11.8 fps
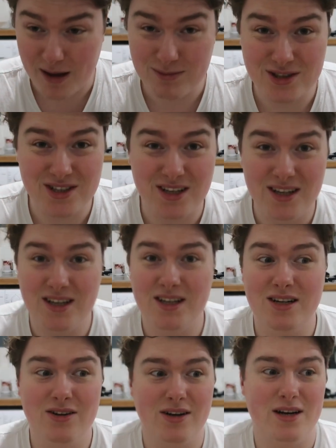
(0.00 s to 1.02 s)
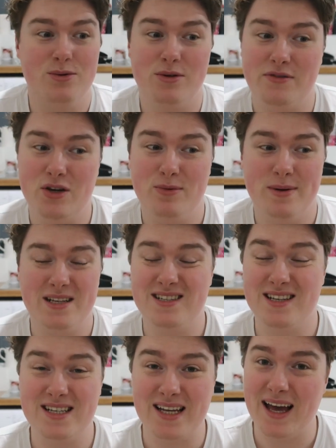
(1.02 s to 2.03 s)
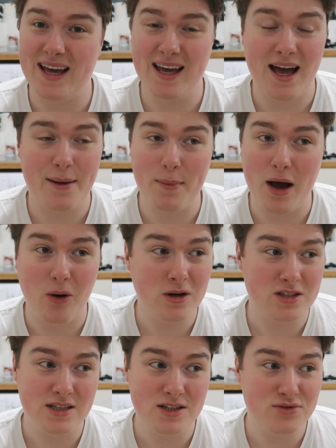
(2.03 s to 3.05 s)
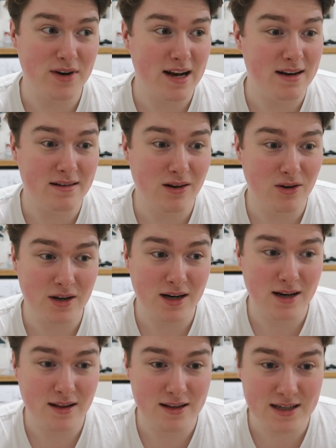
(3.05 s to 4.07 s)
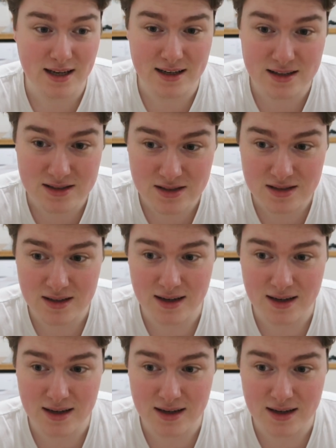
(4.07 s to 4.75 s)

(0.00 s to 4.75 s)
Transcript: I'm just gonna look into a few bits of the tyre. I'm honestly dreading looking into the tyres.